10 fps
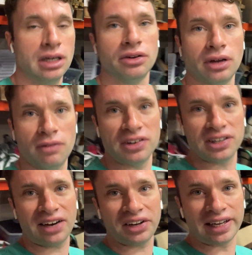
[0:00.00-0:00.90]
So hopefully
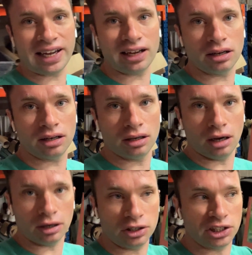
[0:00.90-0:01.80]
Saturday I can get a
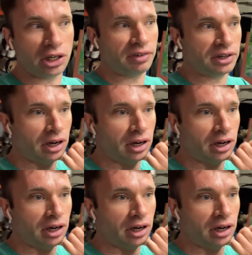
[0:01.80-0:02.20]
good chunk of it done.